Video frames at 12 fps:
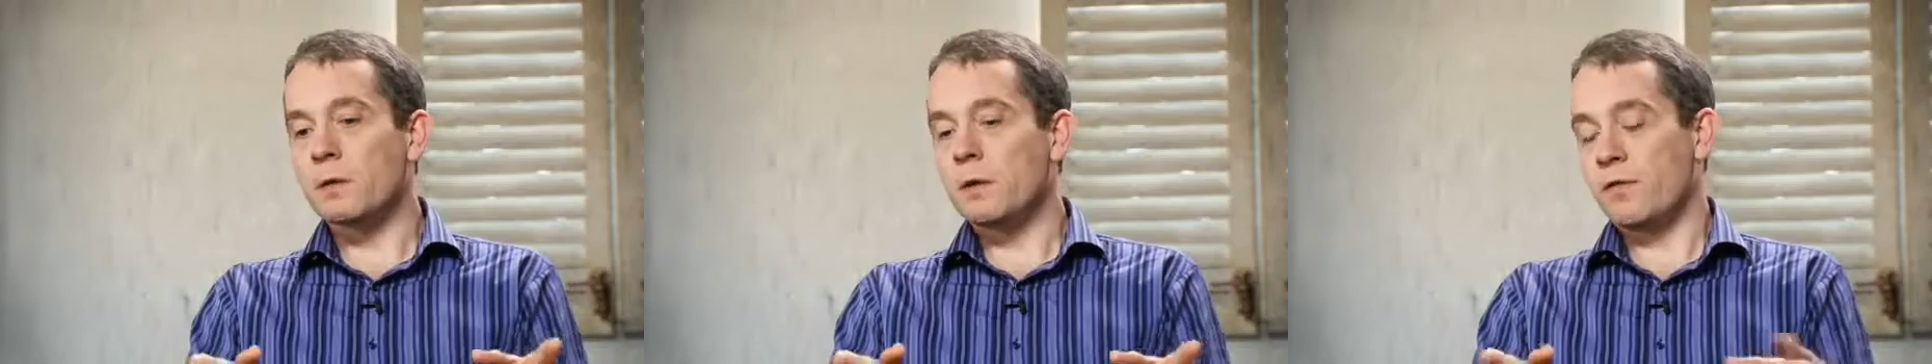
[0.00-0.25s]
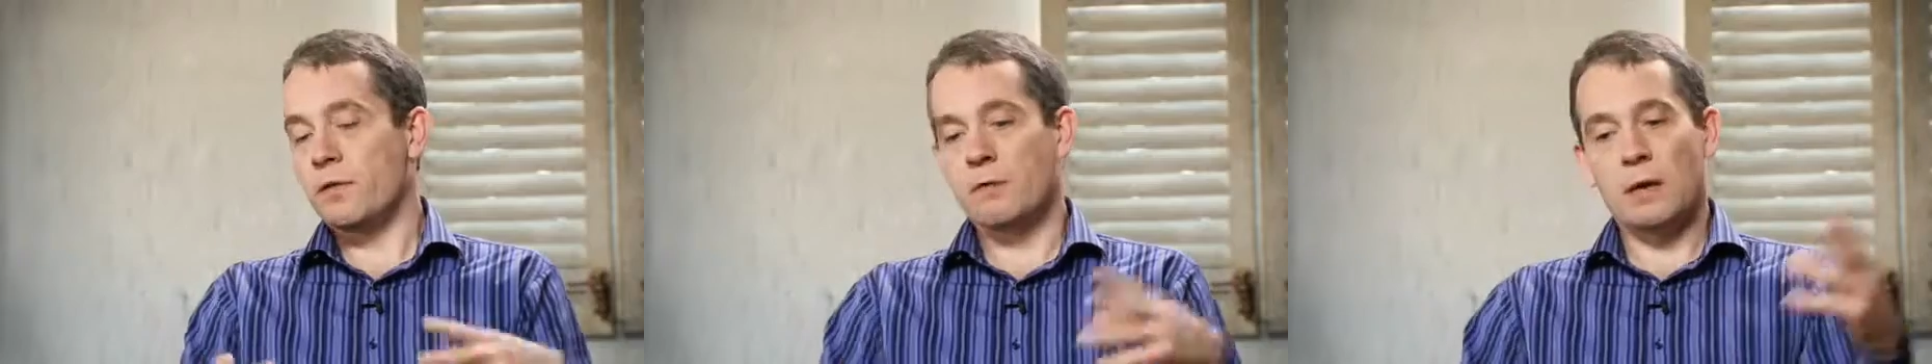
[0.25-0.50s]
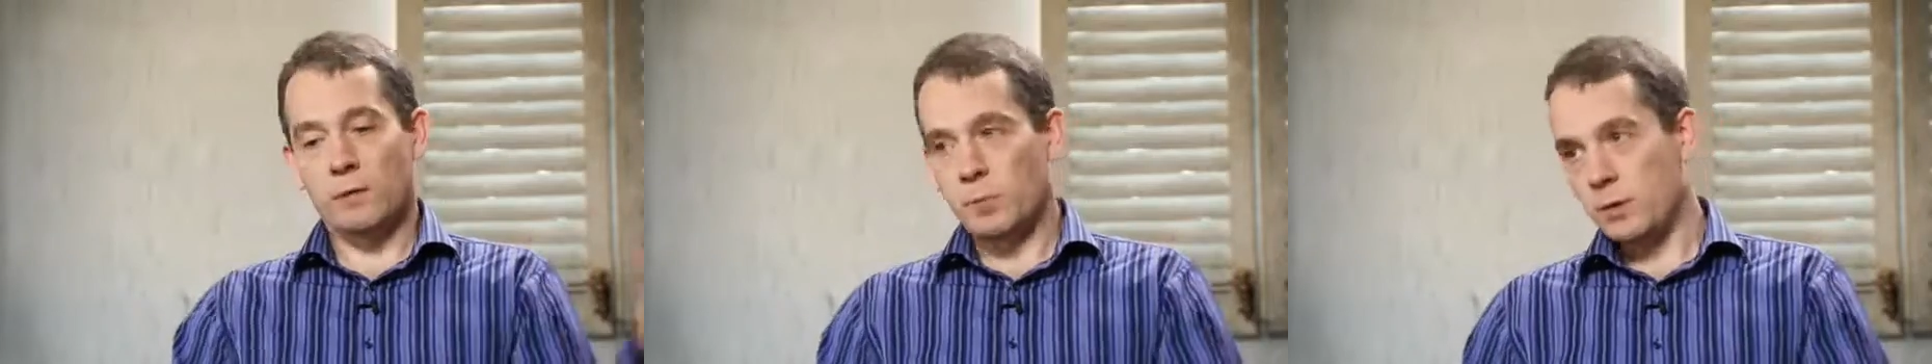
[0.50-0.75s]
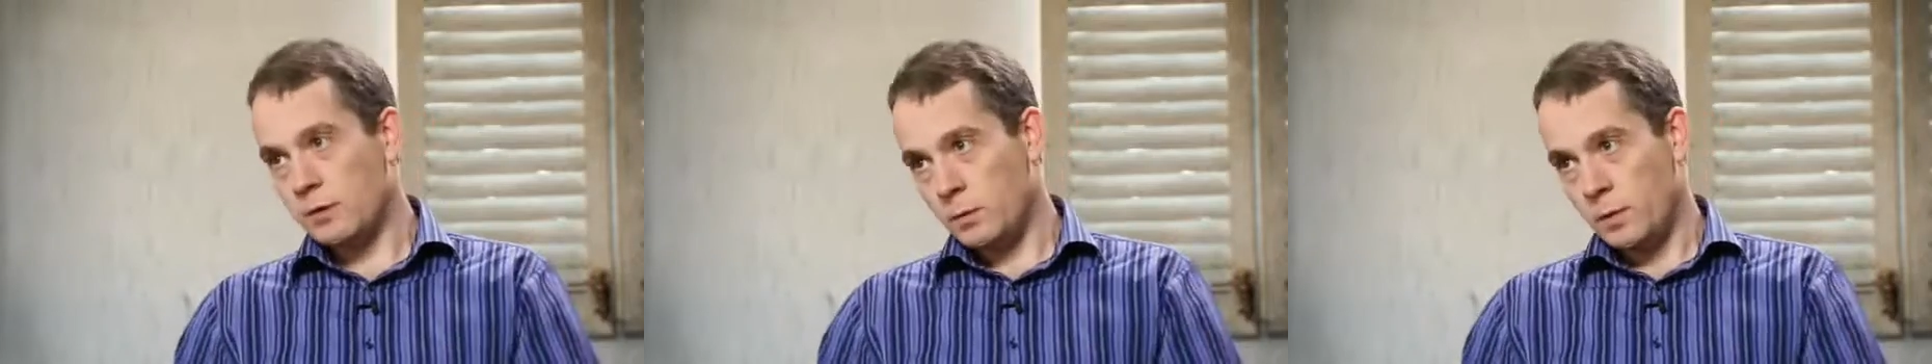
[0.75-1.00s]
If they're out of the
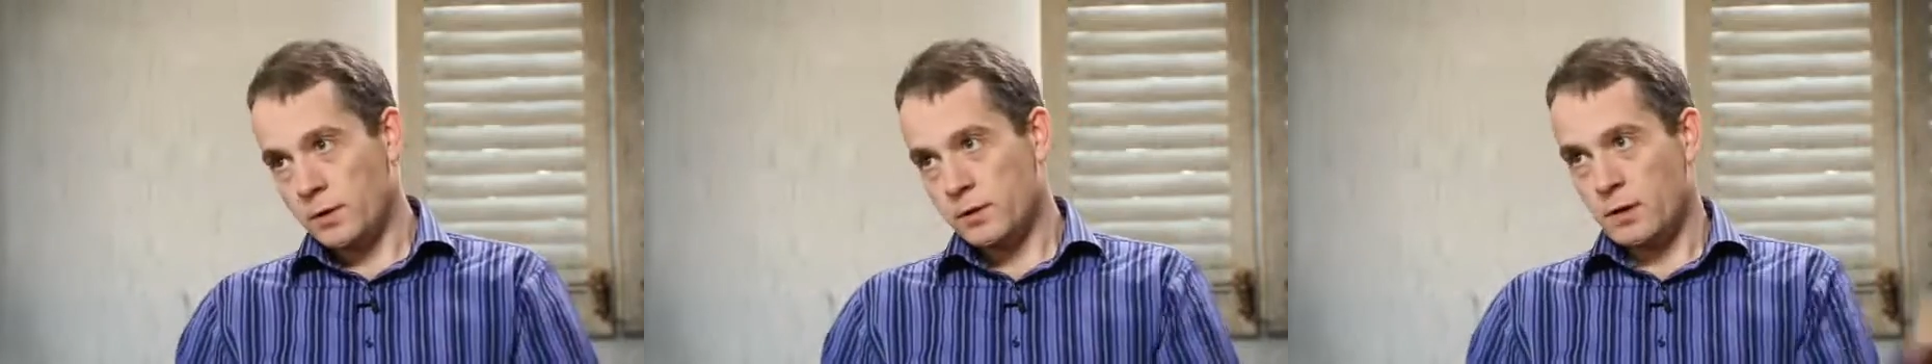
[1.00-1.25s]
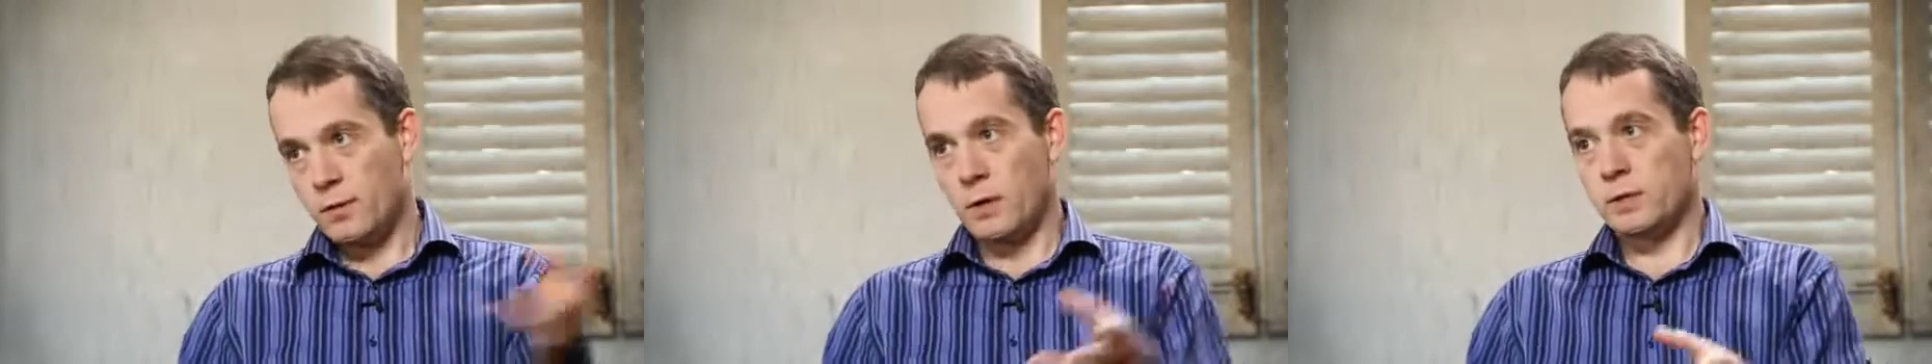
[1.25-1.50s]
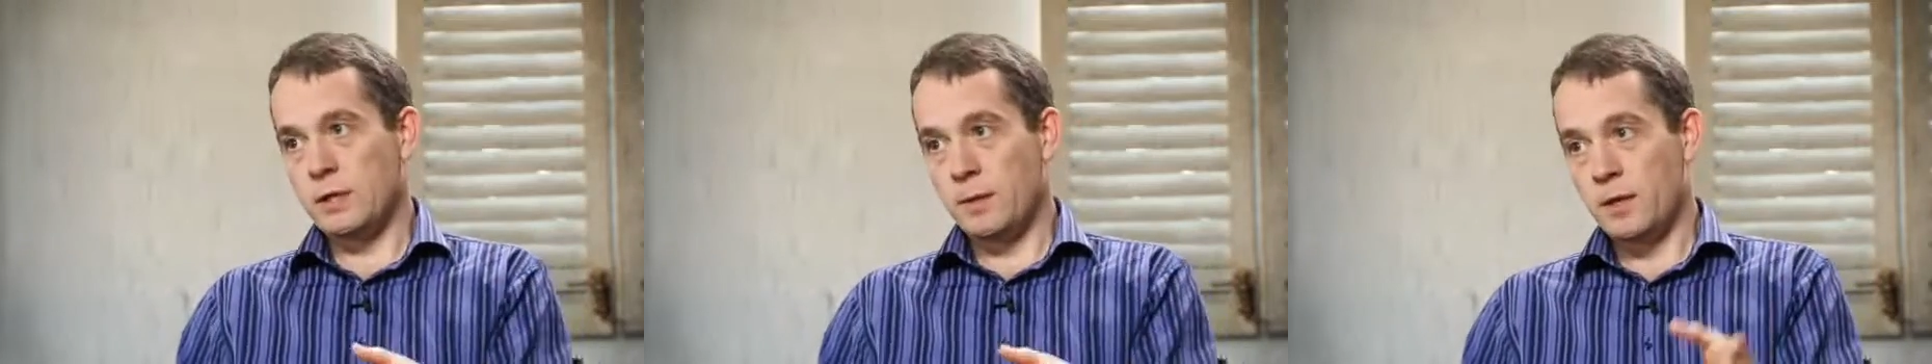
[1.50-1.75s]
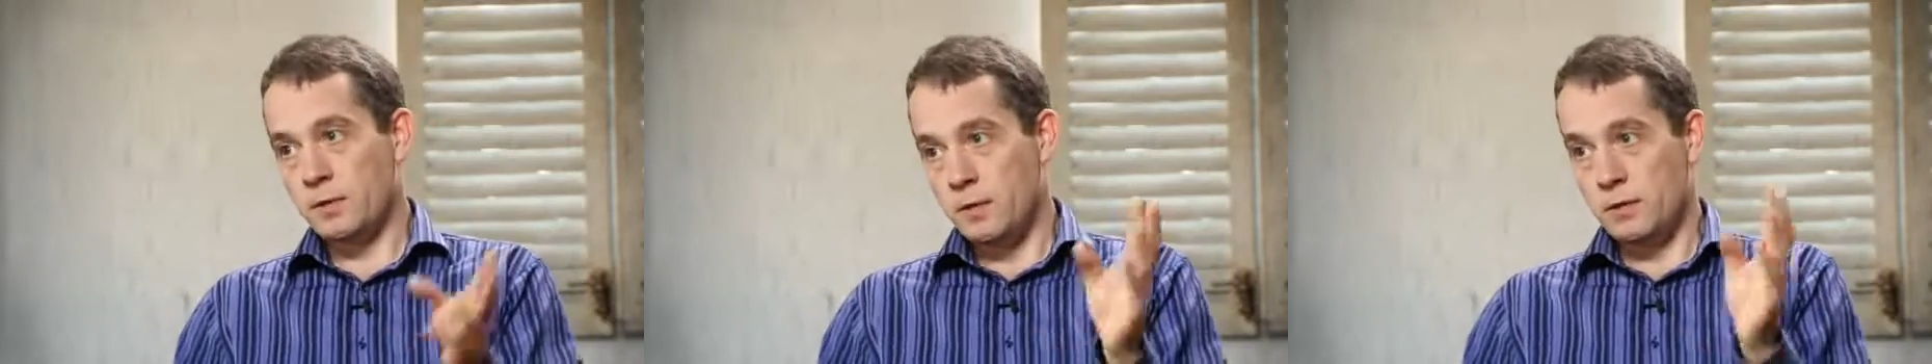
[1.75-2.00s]
building when the server goes down,
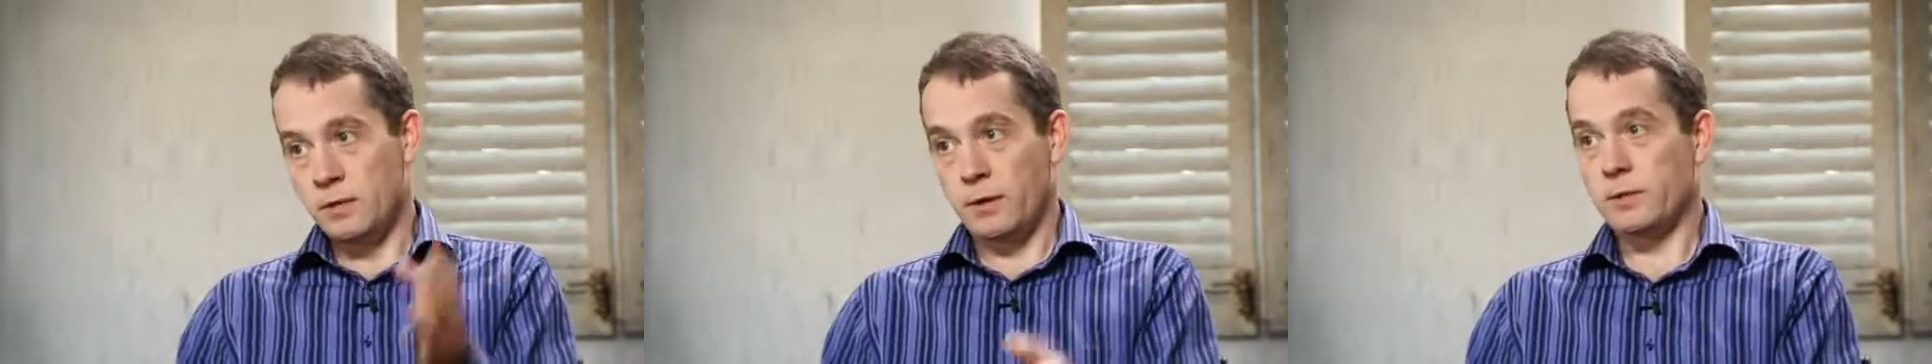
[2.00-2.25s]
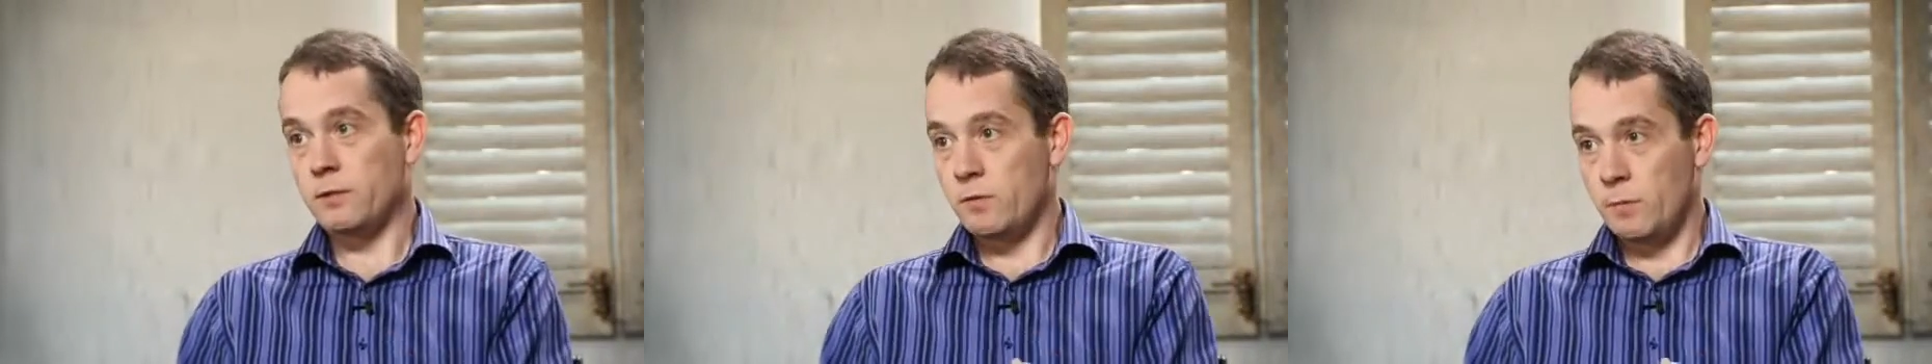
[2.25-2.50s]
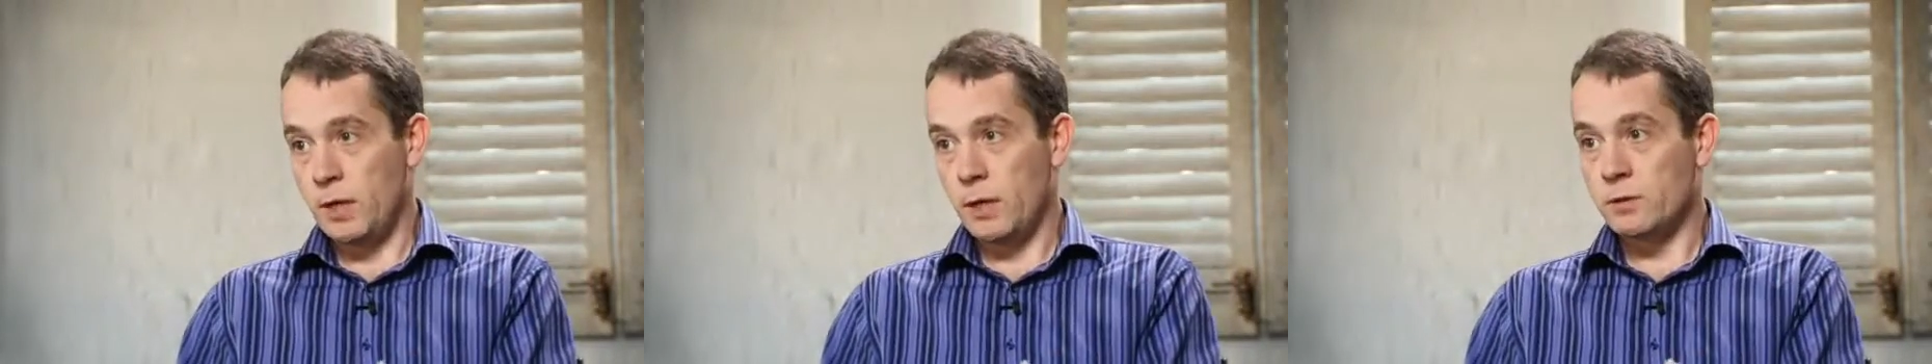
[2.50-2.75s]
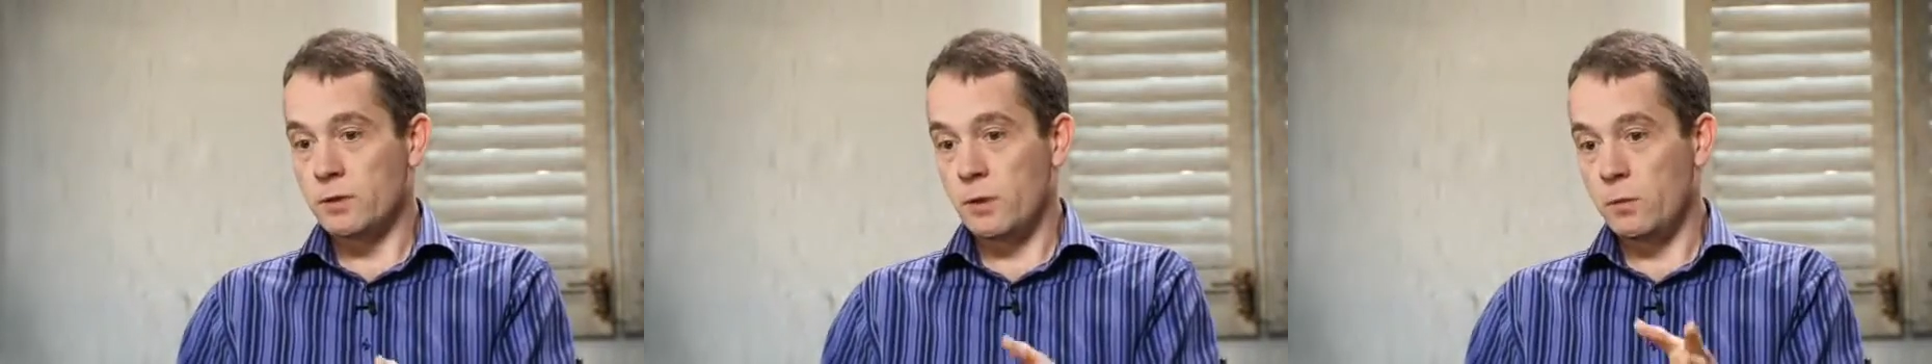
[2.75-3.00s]
that's a disaster for me.
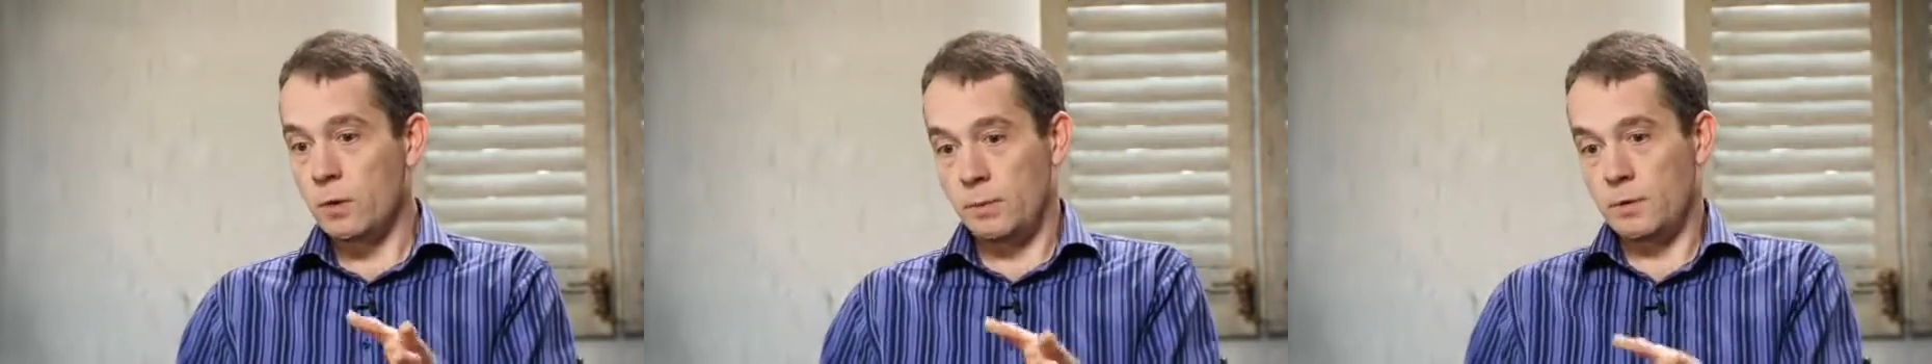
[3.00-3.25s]
So